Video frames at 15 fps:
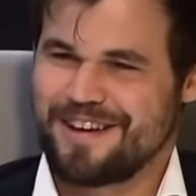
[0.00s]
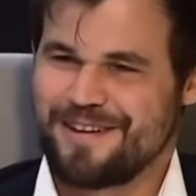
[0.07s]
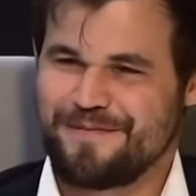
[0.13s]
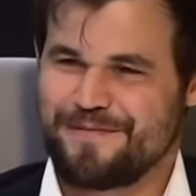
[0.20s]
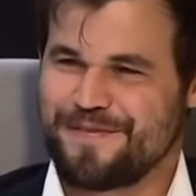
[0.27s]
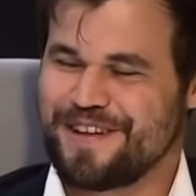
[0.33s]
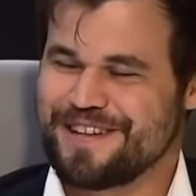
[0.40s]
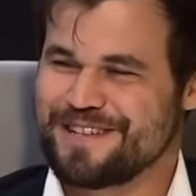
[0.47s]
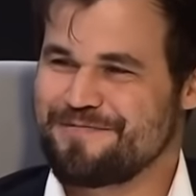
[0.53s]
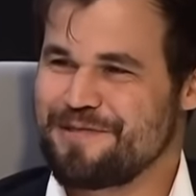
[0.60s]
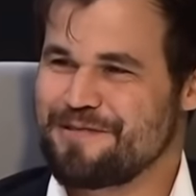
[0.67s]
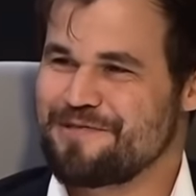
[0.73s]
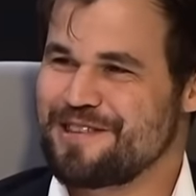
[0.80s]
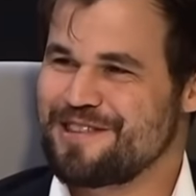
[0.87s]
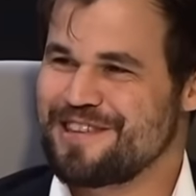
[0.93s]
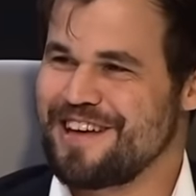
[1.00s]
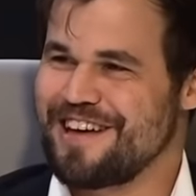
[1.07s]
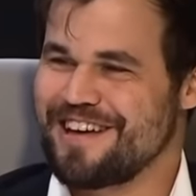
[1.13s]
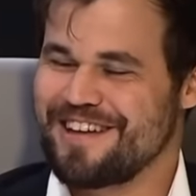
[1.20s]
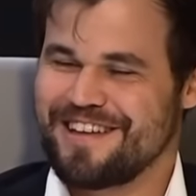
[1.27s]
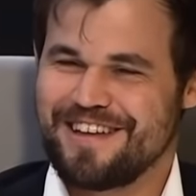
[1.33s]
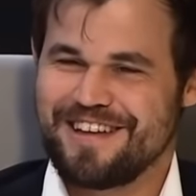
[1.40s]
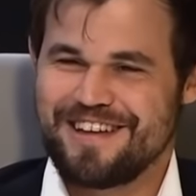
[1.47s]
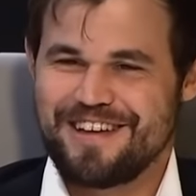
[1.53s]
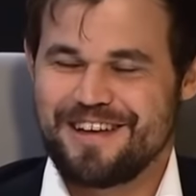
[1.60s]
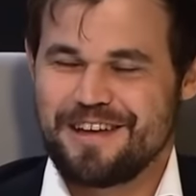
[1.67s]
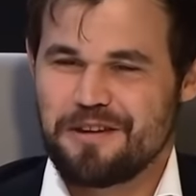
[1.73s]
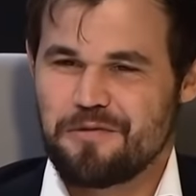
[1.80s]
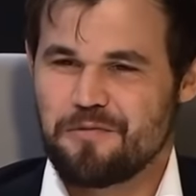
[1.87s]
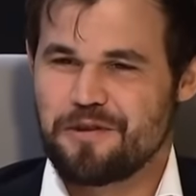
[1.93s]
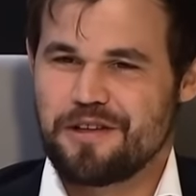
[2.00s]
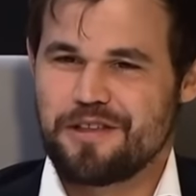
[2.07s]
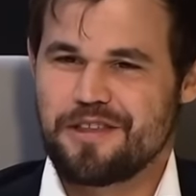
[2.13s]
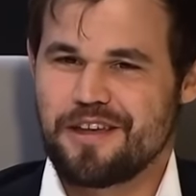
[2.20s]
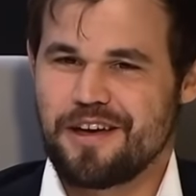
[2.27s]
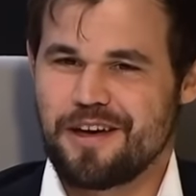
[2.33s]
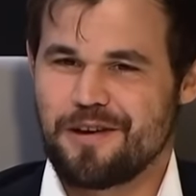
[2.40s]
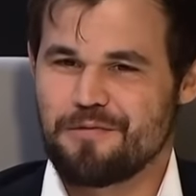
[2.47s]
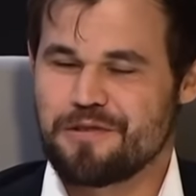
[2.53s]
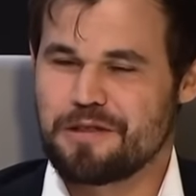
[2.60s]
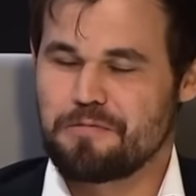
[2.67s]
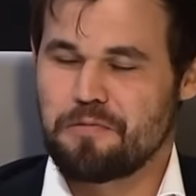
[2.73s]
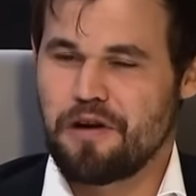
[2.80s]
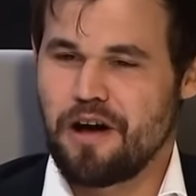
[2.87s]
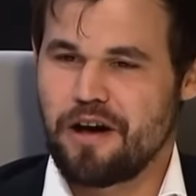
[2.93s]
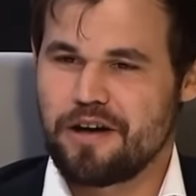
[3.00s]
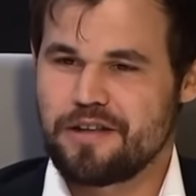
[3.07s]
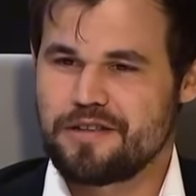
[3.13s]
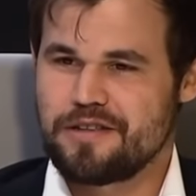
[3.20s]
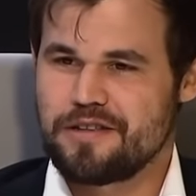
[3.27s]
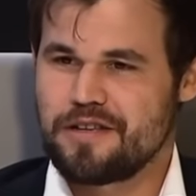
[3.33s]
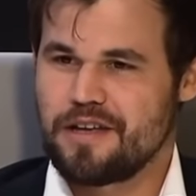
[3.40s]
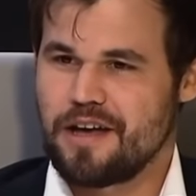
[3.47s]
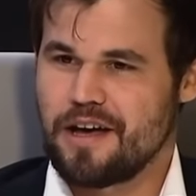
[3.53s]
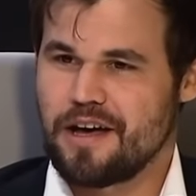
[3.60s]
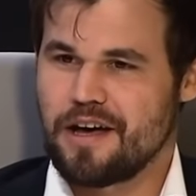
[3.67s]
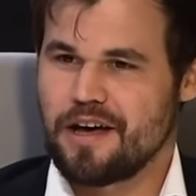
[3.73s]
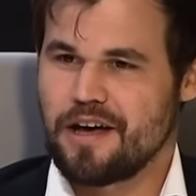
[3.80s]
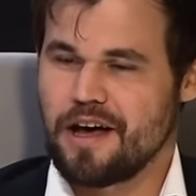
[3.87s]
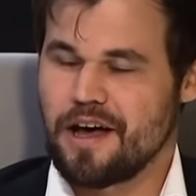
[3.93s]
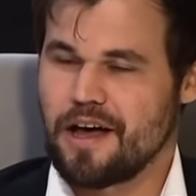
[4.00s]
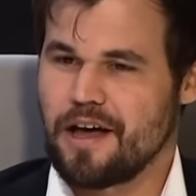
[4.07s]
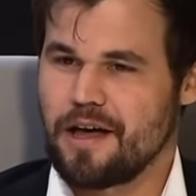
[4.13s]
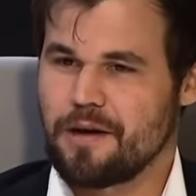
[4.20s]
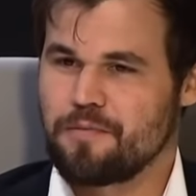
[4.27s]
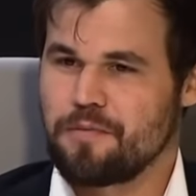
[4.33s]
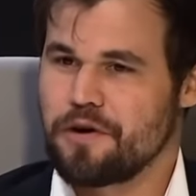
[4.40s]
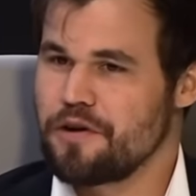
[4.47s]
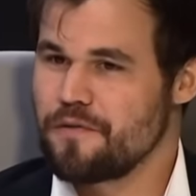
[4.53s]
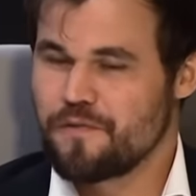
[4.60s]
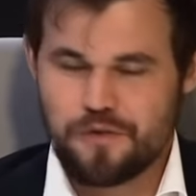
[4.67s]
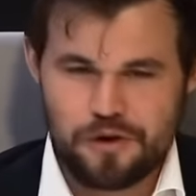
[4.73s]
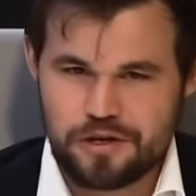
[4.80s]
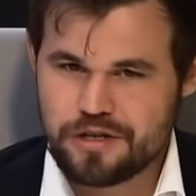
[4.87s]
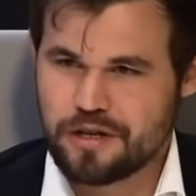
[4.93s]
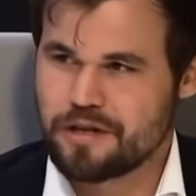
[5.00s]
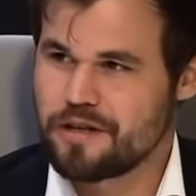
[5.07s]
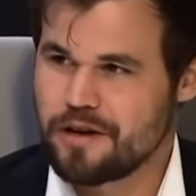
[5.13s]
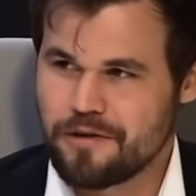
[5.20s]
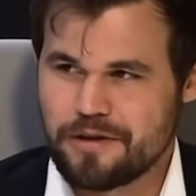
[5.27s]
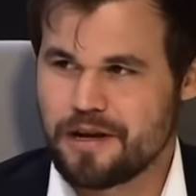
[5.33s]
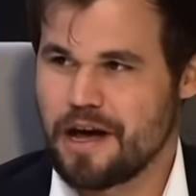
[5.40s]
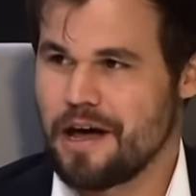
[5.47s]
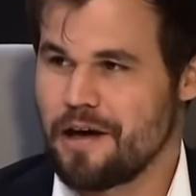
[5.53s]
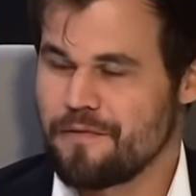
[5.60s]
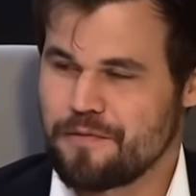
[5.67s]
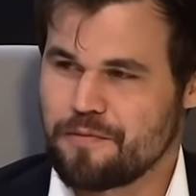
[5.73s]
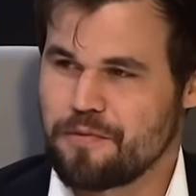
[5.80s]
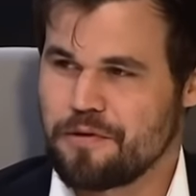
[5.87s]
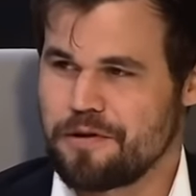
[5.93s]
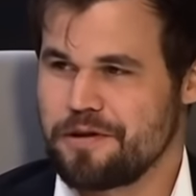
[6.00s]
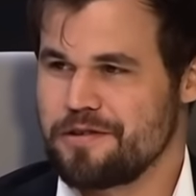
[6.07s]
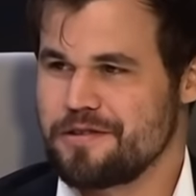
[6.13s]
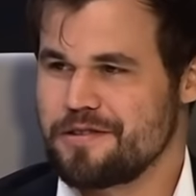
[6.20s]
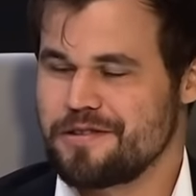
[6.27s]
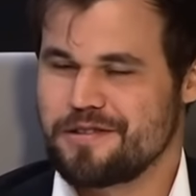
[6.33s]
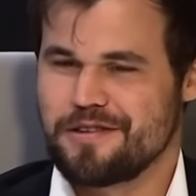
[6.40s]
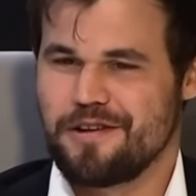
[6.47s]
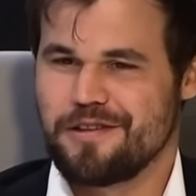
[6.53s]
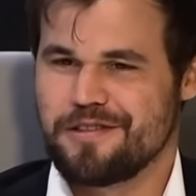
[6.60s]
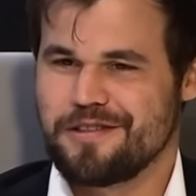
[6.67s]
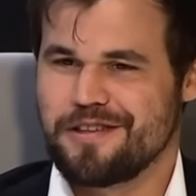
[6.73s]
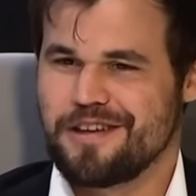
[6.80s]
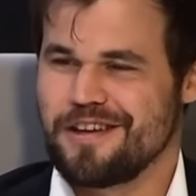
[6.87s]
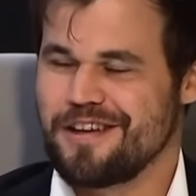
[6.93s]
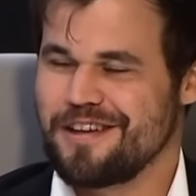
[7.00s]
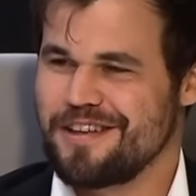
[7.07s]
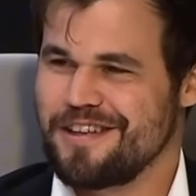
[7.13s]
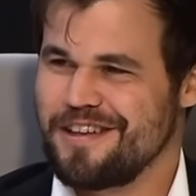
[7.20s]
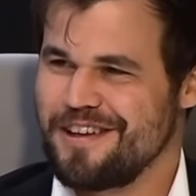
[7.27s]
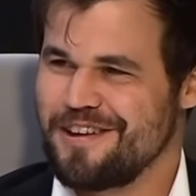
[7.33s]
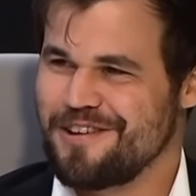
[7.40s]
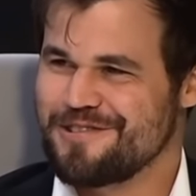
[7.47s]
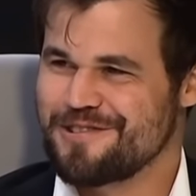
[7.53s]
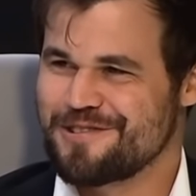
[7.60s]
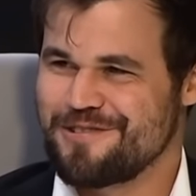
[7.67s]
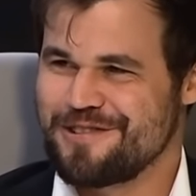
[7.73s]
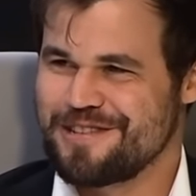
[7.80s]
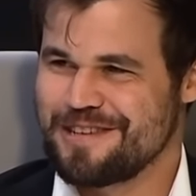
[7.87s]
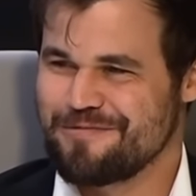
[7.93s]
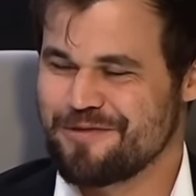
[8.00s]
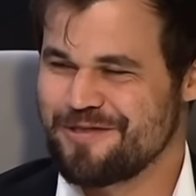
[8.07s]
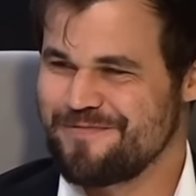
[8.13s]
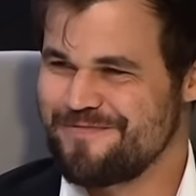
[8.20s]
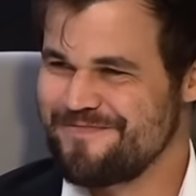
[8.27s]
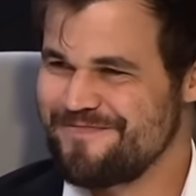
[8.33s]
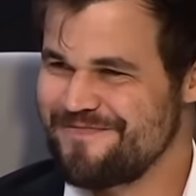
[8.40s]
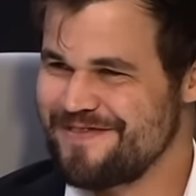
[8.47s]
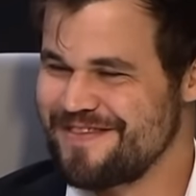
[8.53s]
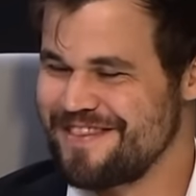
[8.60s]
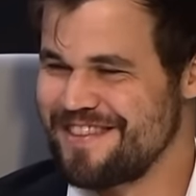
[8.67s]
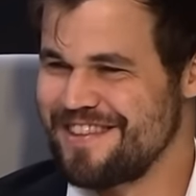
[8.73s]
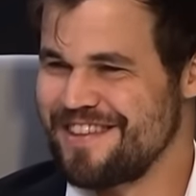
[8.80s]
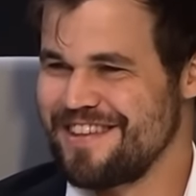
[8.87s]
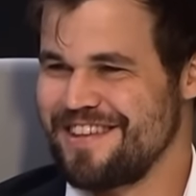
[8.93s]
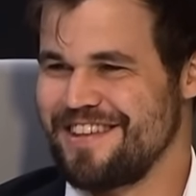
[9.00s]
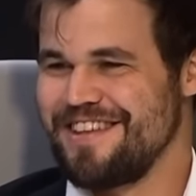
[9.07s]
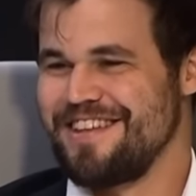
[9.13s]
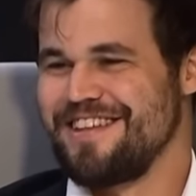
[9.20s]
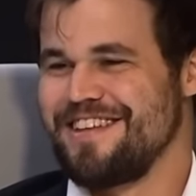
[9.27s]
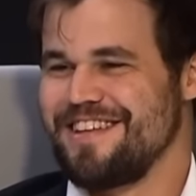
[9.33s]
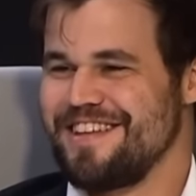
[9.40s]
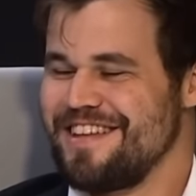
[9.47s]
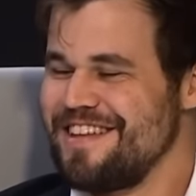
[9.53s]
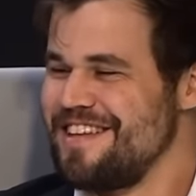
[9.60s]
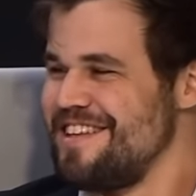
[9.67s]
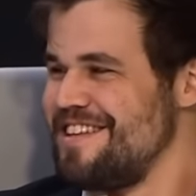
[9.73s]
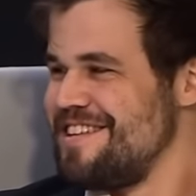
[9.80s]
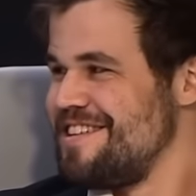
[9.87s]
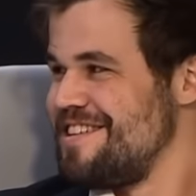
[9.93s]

Uh, it fills me with uh, with uh, with pride, uh, uh, but unfortunately only half a point on the on the score table. Sure. And Jan?